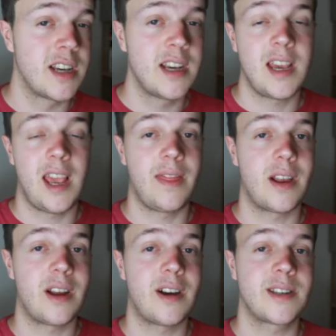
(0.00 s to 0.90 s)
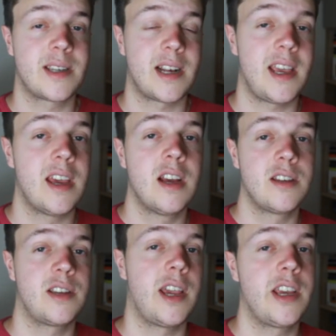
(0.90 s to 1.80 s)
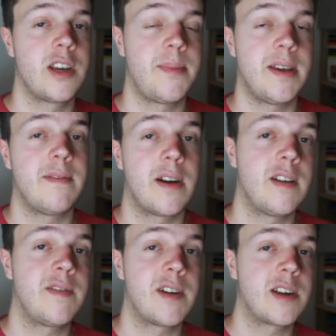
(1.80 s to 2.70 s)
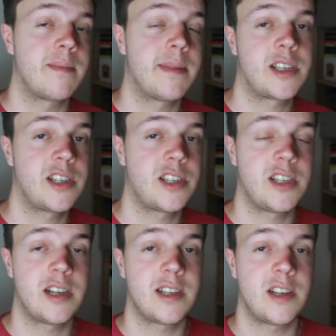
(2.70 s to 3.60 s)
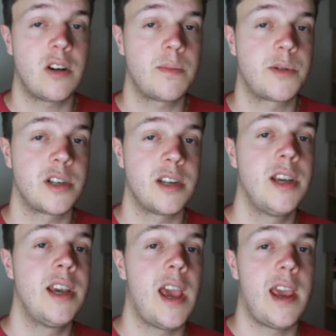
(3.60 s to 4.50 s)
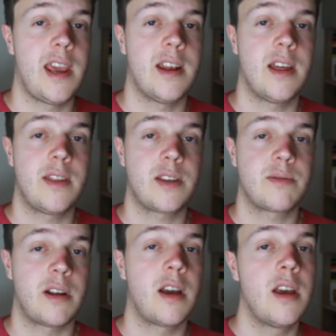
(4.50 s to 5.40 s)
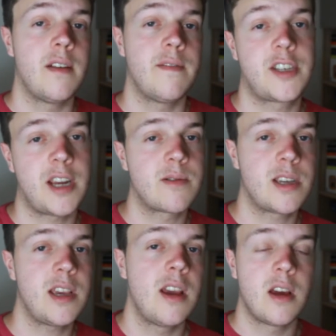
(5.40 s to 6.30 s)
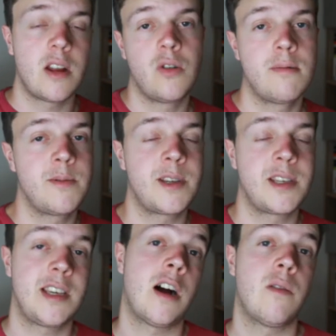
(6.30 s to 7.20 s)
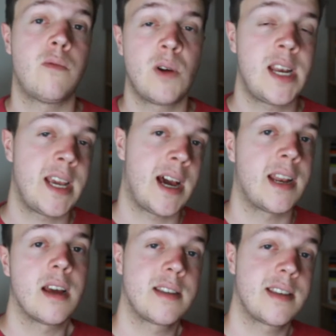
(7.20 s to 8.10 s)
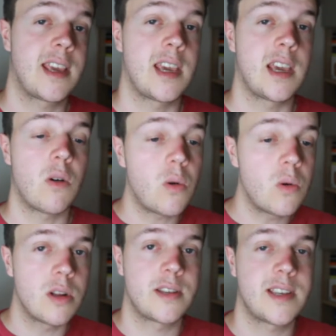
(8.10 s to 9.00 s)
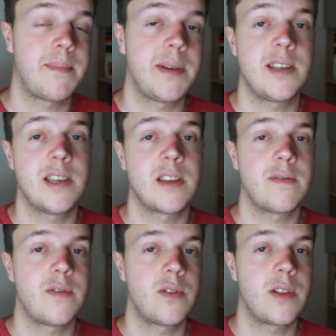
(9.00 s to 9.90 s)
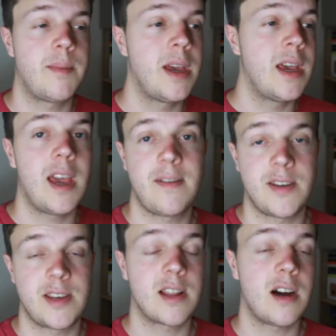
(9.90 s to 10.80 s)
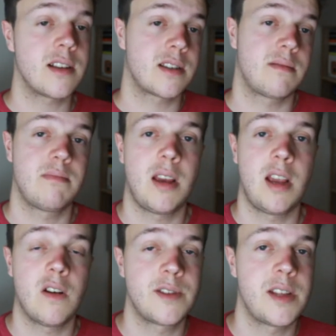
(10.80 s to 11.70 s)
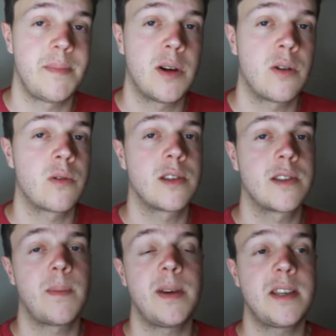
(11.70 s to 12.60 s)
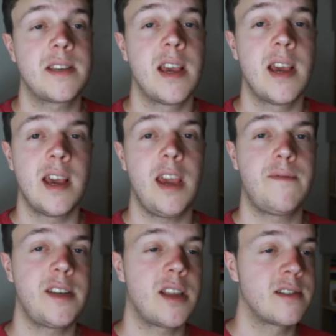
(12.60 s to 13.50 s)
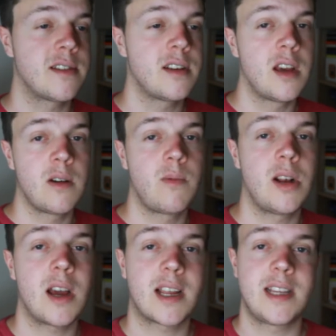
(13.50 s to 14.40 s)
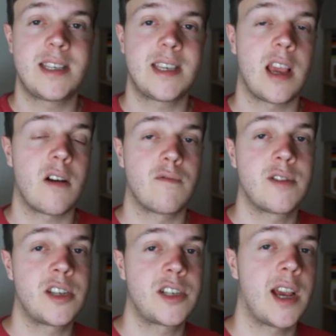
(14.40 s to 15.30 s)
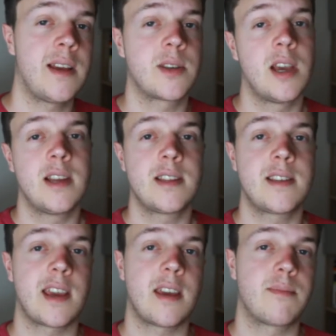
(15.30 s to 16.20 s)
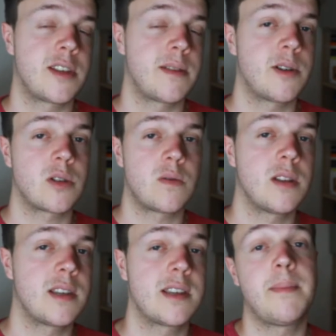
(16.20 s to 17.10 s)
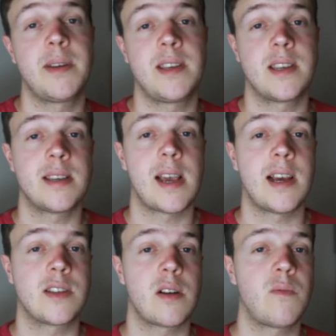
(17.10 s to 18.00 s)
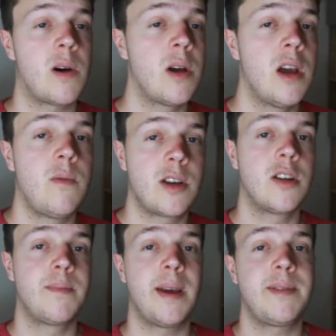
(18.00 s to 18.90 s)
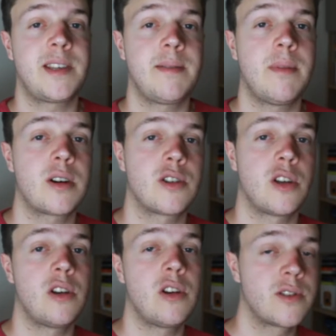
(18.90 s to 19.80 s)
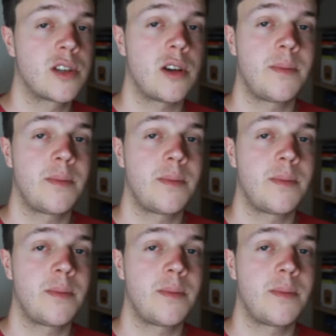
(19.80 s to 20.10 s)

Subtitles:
in the last slate, so he could be a very, very good Manchester United option in this one. For Chelsea, normally we see Willian taking all of the set pieces for them. If he starts, he'll obviously be on all the set pieces. If he doesn't, we likely see Reece James taking pretty much all of the set pieces as well. We could maybe see Marcos Alonso